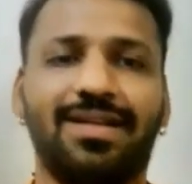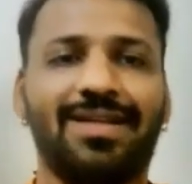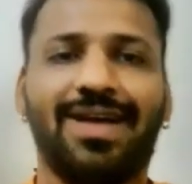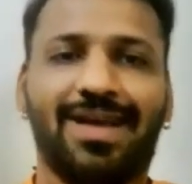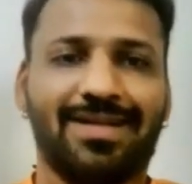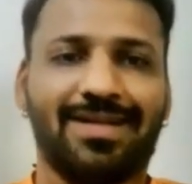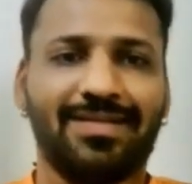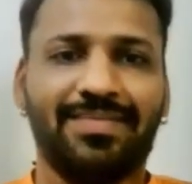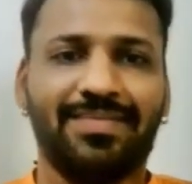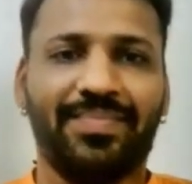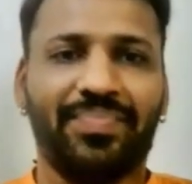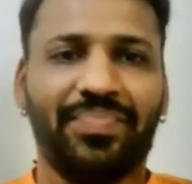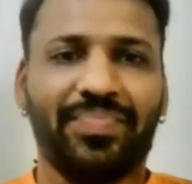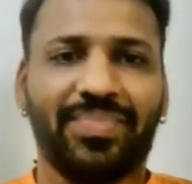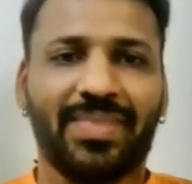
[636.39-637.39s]
times
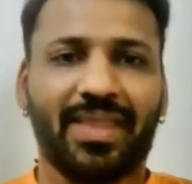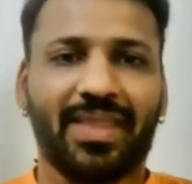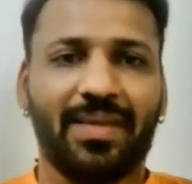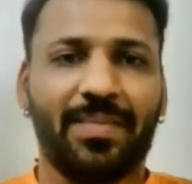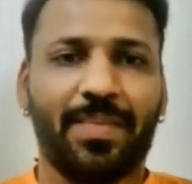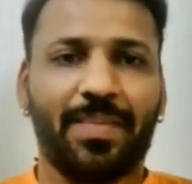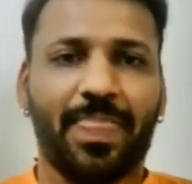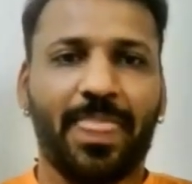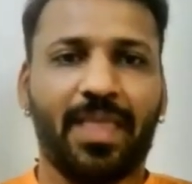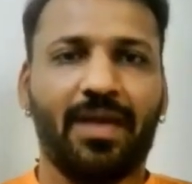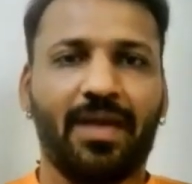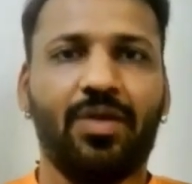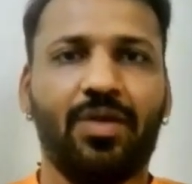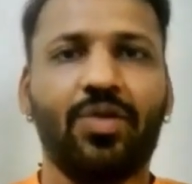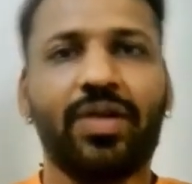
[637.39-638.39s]
more mineral inputs are
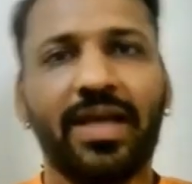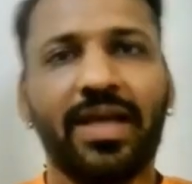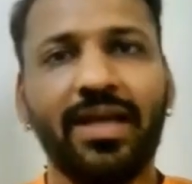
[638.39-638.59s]
required.